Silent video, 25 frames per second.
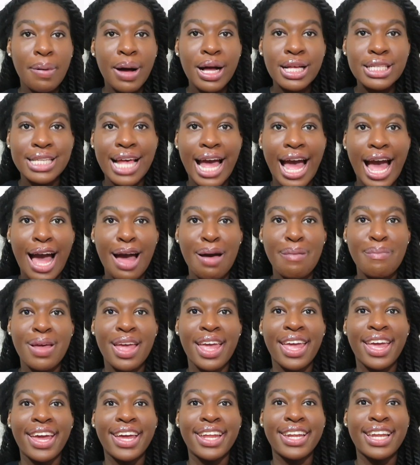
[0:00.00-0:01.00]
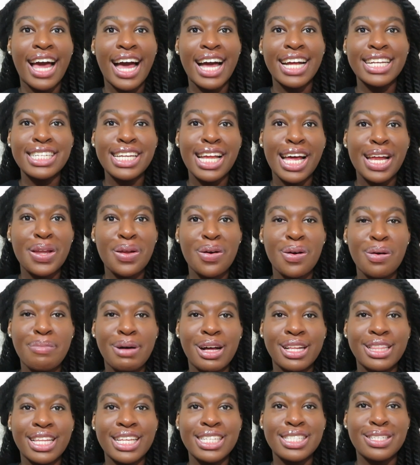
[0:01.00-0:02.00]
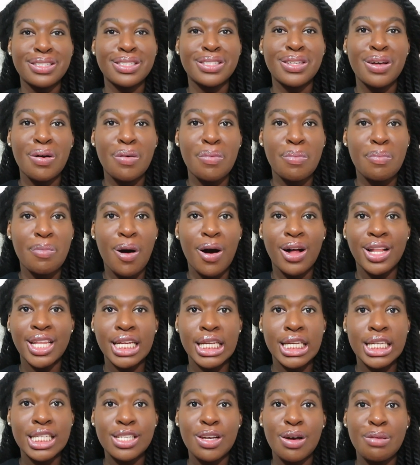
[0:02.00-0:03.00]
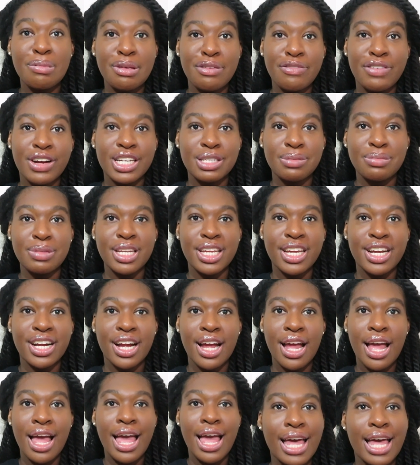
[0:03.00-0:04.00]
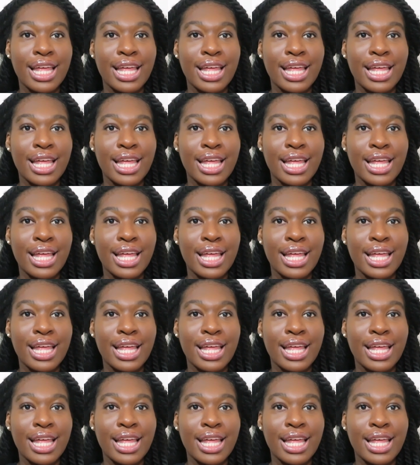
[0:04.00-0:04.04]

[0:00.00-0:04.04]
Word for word: bus app and I did not know about this until Paulina told me freshman year.